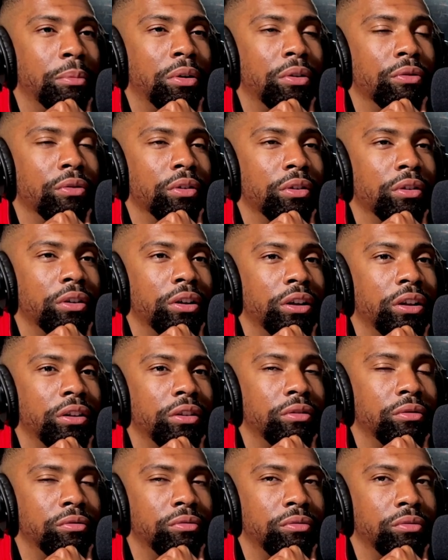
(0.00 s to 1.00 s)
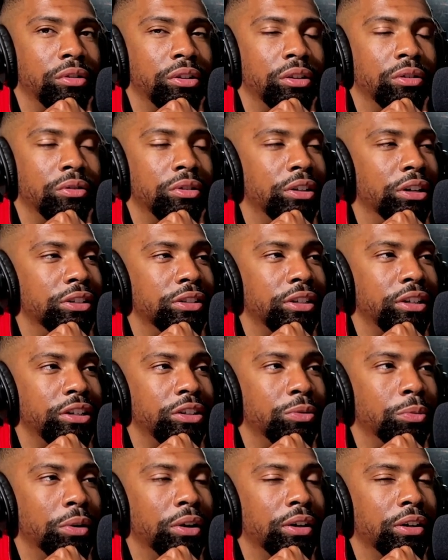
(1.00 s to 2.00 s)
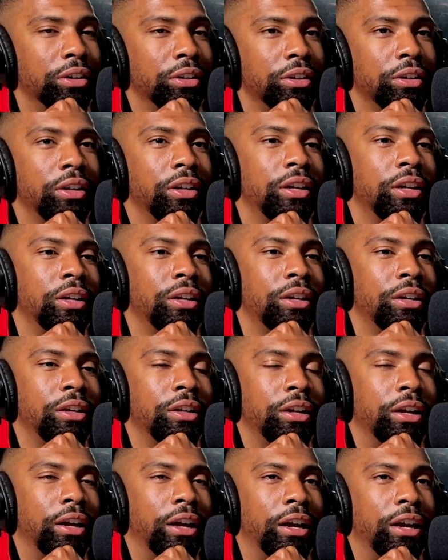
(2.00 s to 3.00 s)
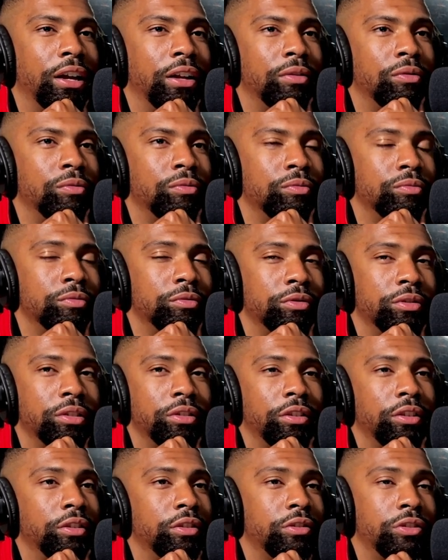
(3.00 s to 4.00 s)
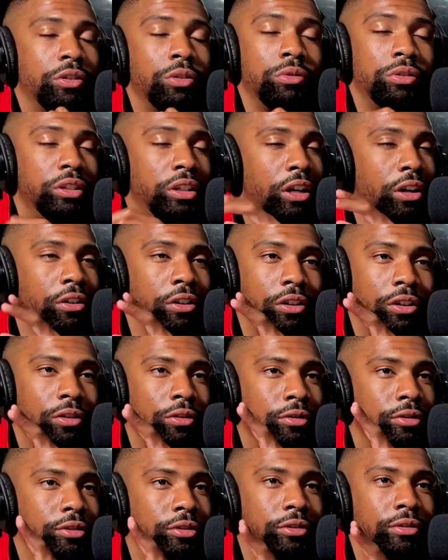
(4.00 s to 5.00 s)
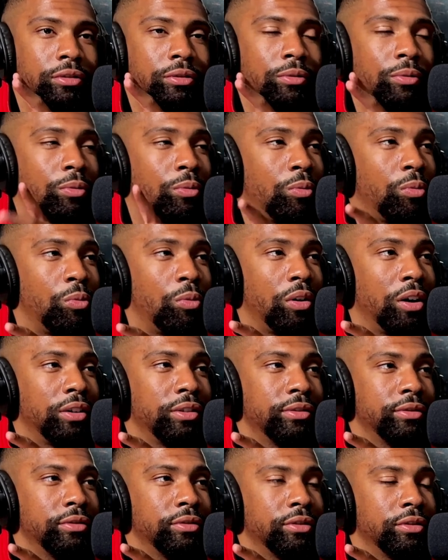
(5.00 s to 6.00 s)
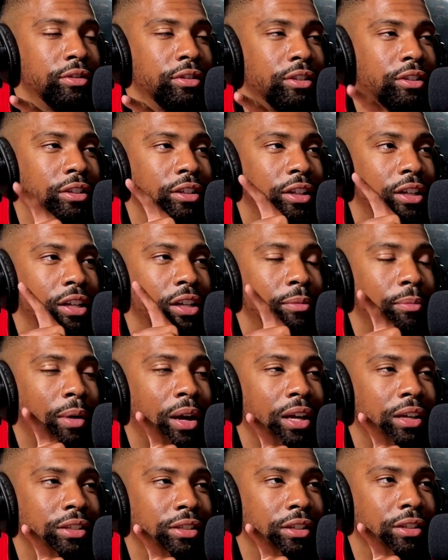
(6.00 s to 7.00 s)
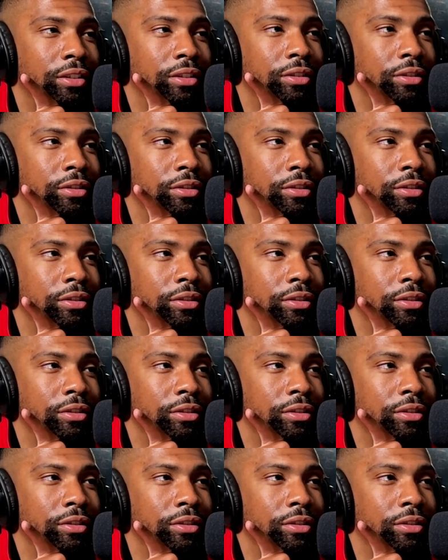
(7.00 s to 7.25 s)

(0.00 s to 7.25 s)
over and, does it his way. And two scenarios. One, he makes it.